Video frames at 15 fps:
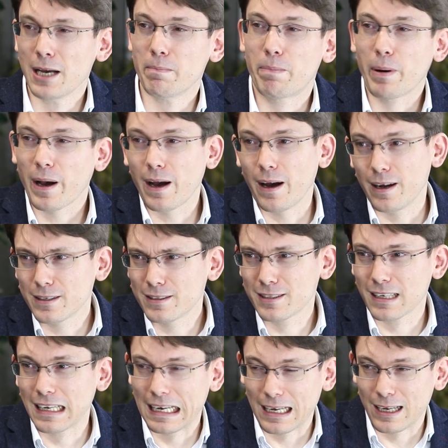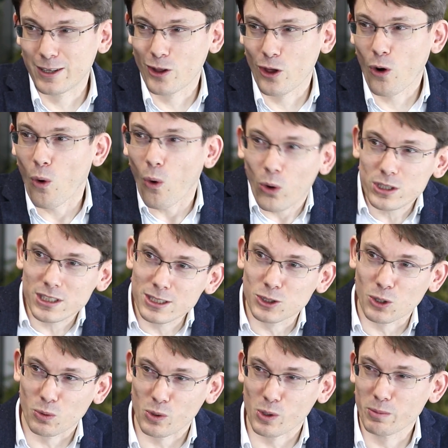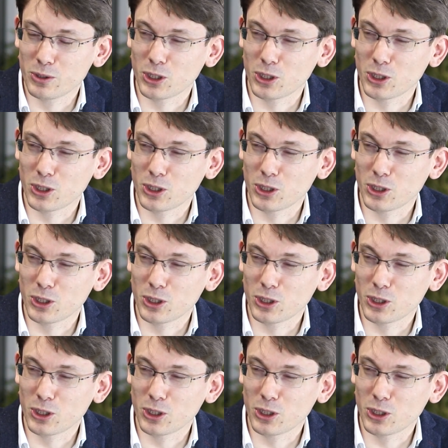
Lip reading: But the horse in the room